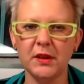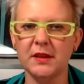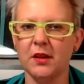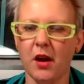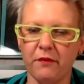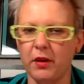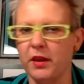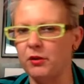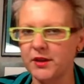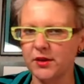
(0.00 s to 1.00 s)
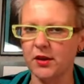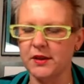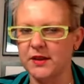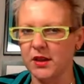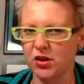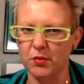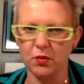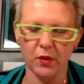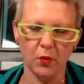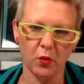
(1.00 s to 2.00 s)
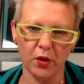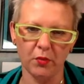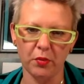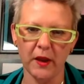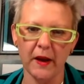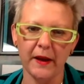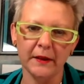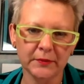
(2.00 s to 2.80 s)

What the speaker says: this life where there is no distinction between work and play?